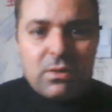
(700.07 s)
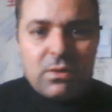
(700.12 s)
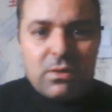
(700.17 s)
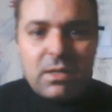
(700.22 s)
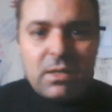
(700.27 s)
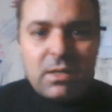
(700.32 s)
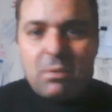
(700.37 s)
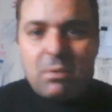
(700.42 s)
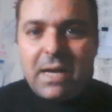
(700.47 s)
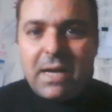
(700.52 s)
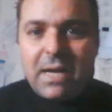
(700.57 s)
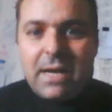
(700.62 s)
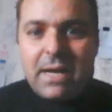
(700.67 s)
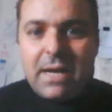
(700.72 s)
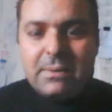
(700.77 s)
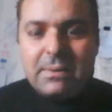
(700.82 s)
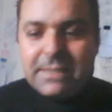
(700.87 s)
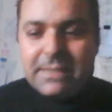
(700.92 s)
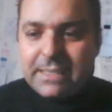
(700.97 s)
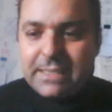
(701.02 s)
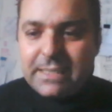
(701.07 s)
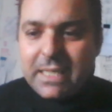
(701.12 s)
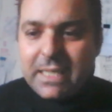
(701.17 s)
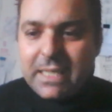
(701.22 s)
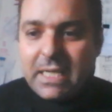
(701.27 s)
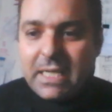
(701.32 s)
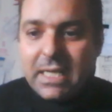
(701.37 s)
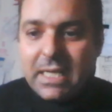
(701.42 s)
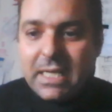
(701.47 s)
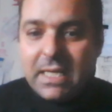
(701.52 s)
bacalhau.
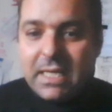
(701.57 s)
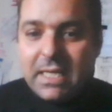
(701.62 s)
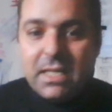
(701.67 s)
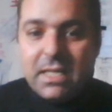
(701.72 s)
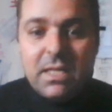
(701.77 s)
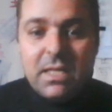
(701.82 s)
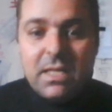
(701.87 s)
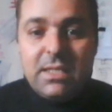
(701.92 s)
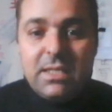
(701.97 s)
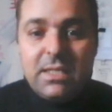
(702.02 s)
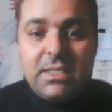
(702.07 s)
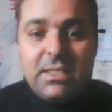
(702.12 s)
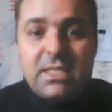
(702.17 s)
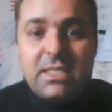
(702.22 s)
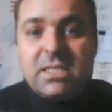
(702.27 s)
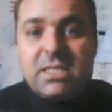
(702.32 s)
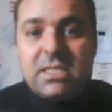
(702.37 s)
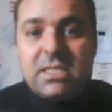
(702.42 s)
This